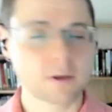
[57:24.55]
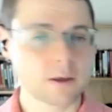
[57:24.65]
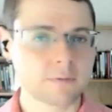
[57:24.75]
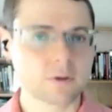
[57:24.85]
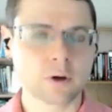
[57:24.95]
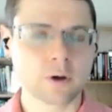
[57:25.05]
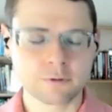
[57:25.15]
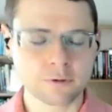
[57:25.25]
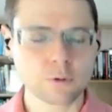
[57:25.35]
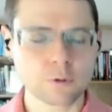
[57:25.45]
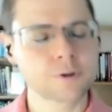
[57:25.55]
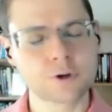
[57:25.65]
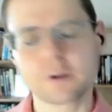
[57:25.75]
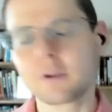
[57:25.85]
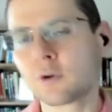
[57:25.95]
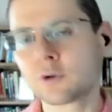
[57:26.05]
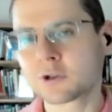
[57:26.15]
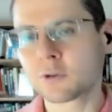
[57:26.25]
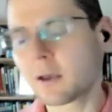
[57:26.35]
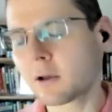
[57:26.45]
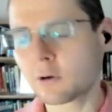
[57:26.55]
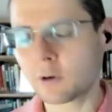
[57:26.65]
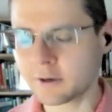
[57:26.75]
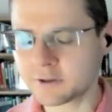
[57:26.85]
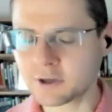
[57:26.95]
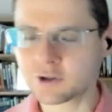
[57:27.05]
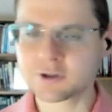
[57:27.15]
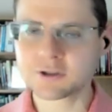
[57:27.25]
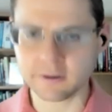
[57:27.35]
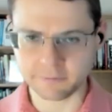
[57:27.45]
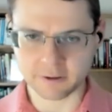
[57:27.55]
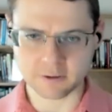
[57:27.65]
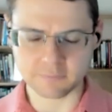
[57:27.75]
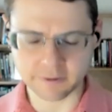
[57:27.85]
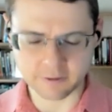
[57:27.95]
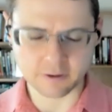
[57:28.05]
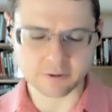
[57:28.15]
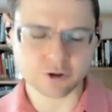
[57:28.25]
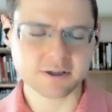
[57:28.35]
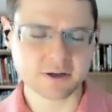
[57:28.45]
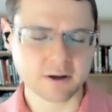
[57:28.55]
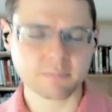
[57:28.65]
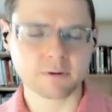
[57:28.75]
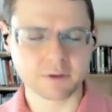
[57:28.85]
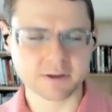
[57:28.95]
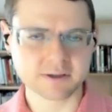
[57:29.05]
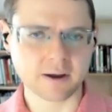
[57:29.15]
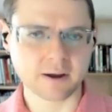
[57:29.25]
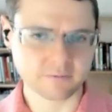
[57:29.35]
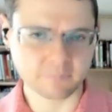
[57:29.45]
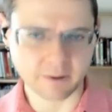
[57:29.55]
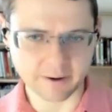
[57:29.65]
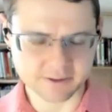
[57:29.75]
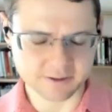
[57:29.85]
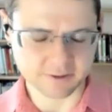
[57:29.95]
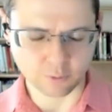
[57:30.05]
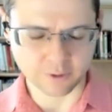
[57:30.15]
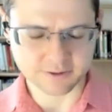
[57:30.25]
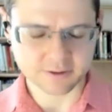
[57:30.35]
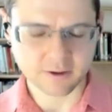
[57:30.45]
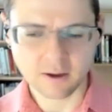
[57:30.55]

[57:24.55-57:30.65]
give you a tool that you can use to make quick decisions effectively that address a number of these cognitive biases at once.